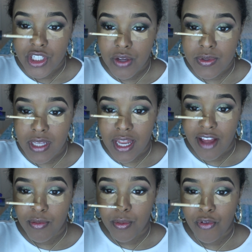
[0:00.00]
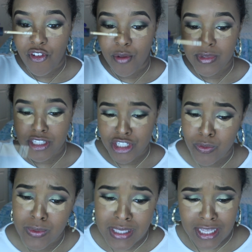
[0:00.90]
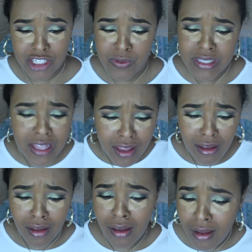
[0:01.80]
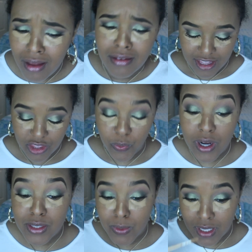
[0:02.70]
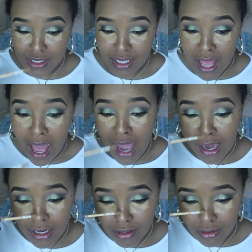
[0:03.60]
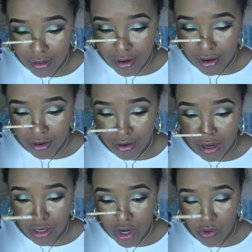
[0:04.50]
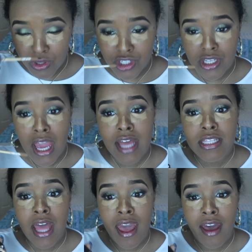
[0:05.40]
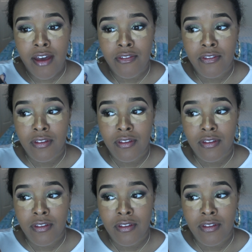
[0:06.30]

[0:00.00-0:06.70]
it was a live performance, and she was singing. The words was, I gotta look at her and know that she has had